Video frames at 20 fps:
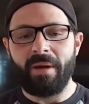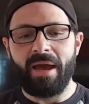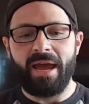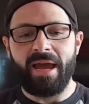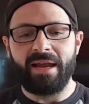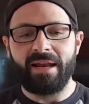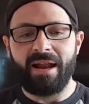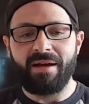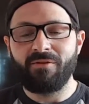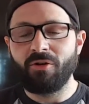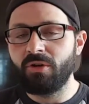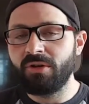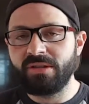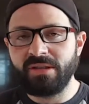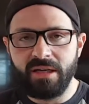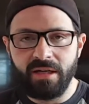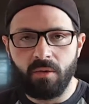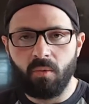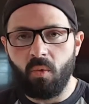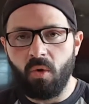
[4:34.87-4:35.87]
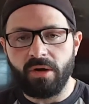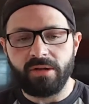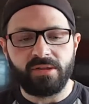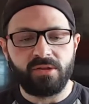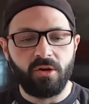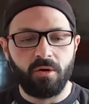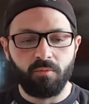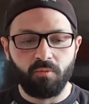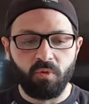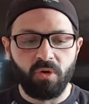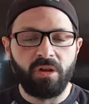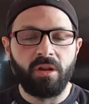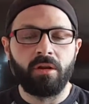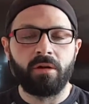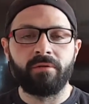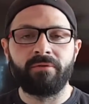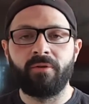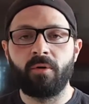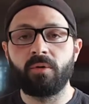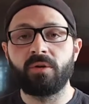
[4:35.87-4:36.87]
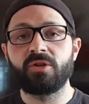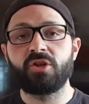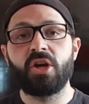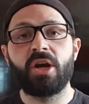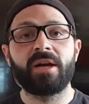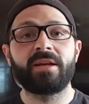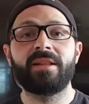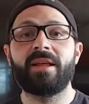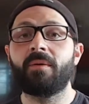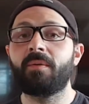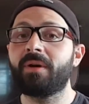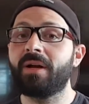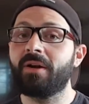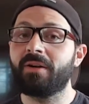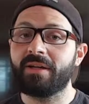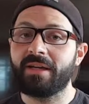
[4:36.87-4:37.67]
and I've only seen it once, so I'm really looking forward to checking that one out